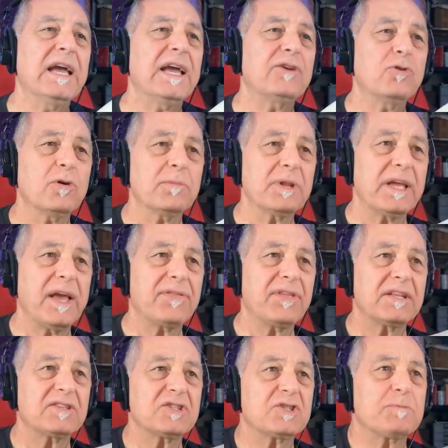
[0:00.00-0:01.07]
And normally I
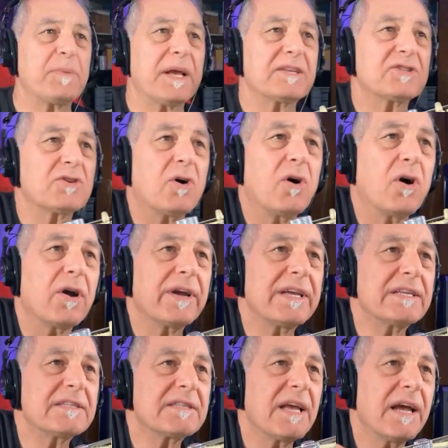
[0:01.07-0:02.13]
think the specs
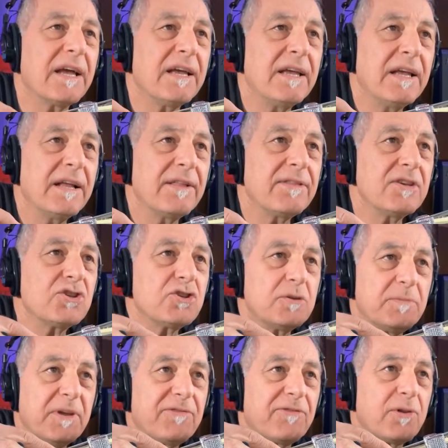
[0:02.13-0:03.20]
is that This
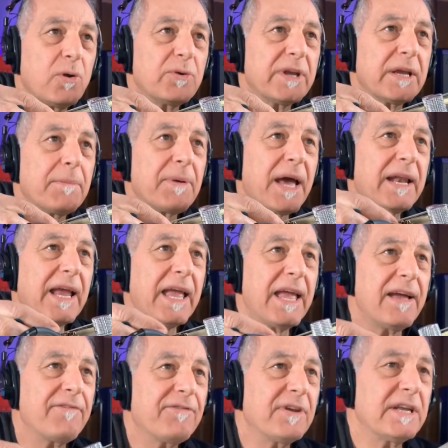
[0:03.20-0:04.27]
should be floating about a
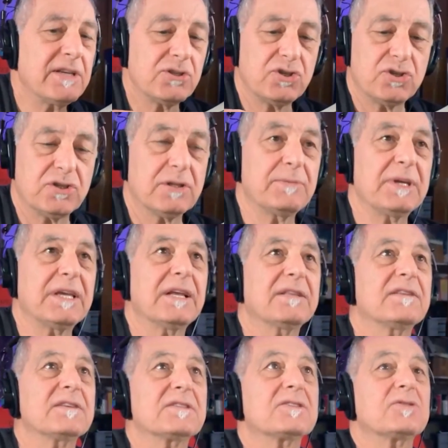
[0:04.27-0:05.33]
half an inch. Let me
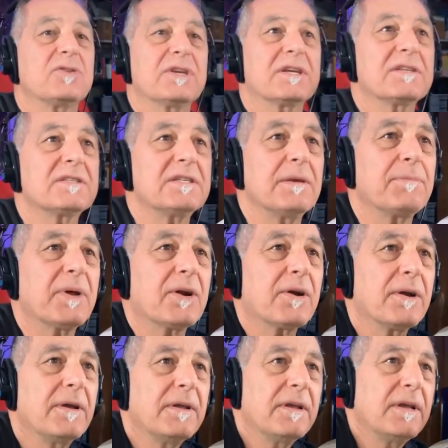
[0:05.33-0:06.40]
get this so you can see it better.